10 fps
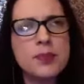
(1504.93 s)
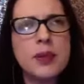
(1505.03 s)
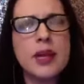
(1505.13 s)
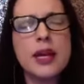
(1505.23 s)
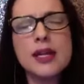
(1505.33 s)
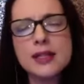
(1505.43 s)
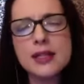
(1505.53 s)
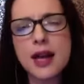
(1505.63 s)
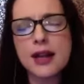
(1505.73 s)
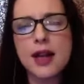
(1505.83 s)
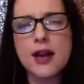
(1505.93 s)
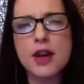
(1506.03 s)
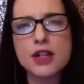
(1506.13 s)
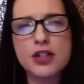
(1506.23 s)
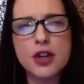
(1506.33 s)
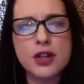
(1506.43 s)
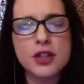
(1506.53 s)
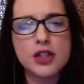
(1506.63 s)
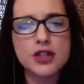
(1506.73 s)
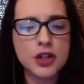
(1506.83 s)
inside of that restaurant
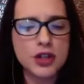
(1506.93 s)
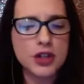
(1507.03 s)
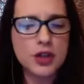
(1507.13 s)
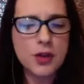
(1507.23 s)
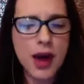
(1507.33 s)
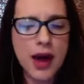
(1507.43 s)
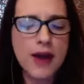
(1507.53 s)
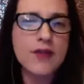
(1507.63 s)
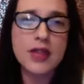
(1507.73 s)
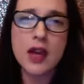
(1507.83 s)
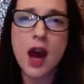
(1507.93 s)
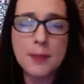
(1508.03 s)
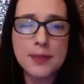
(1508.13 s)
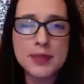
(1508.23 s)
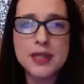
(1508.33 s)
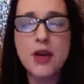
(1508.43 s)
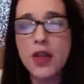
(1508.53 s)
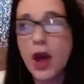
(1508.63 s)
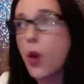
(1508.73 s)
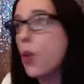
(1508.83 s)
industry, you have the upsell
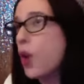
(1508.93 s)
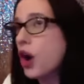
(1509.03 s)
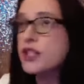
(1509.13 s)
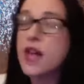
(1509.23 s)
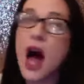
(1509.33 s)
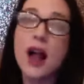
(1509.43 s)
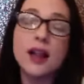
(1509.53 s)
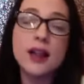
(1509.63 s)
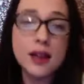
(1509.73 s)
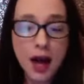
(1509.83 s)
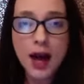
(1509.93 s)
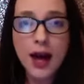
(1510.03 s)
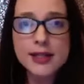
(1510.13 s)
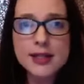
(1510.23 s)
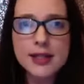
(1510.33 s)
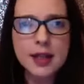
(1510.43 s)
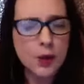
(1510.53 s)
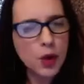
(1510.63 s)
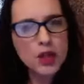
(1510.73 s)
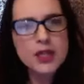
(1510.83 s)
that works a lot. It
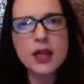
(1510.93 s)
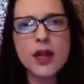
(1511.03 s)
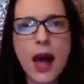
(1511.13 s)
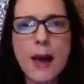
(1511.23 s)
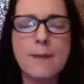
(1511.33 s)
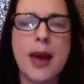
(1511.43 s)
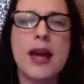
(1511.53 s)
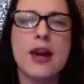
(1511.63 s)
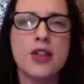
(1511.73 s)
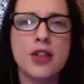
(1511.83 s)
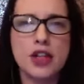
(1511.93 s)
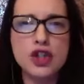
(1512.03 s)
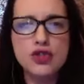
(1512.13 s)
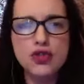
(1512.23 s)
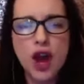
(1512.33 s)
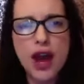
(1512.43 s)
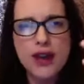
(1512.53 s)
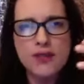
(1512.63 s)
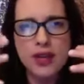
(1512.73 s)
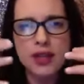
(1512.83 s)
works a lot better than
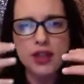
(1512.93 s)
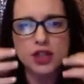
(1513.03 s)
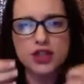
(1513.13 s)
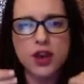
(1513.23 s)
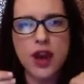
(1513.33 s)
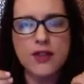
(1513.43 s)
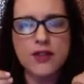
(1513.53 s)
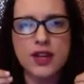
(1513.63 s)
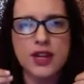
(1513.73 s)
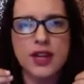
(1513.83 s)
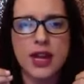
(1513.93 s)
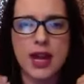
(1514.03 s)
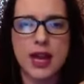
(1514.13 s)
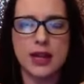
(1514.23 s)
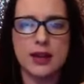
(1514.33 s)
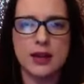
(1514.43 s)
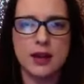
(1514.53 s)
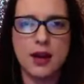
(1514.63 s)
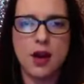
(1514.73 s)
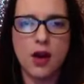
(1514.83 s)
driving the traffic in.
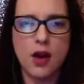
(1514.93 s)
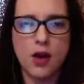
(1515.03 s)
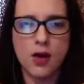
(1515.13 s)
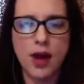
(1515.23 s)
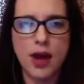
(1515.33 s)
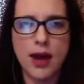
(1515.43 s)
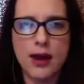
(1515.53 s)
Okay?